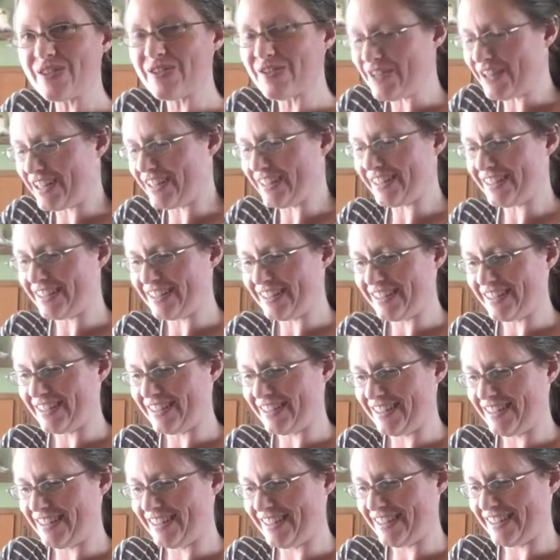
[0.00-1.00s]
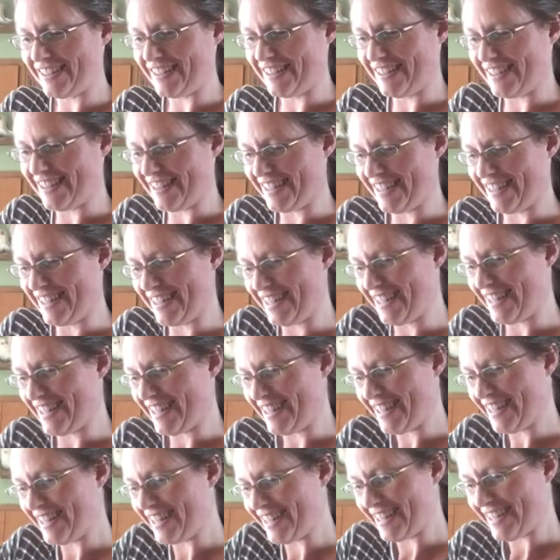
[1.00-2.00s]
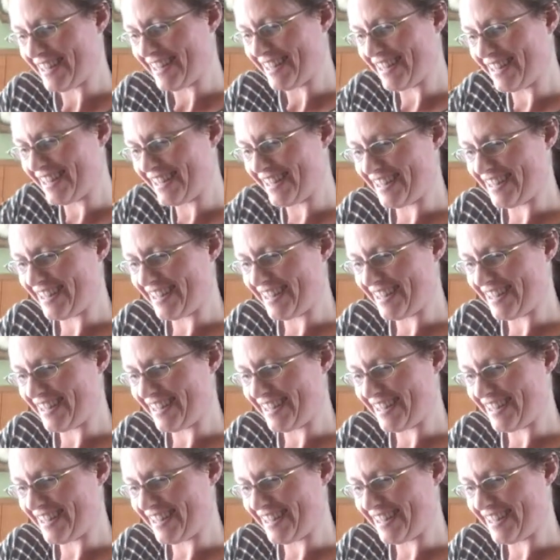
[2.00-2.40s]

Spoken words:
She's nice. She's a good mom.